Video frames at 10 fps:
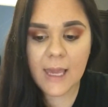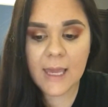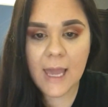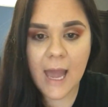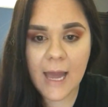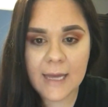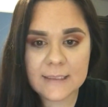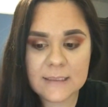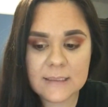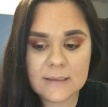it
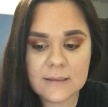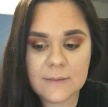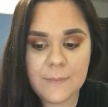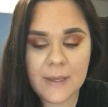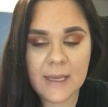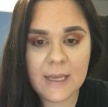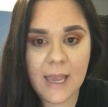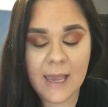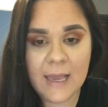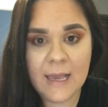has been
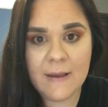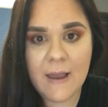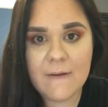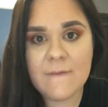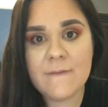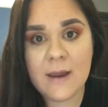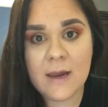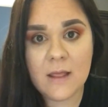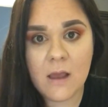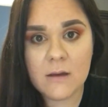a
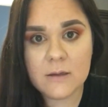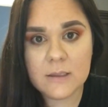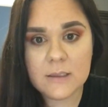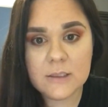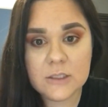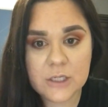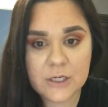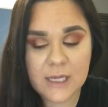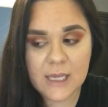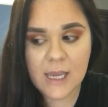very long
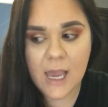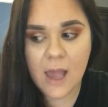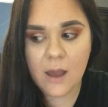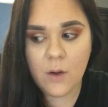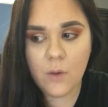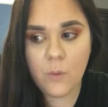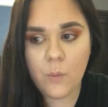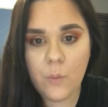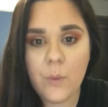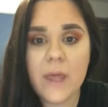journey
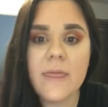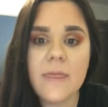with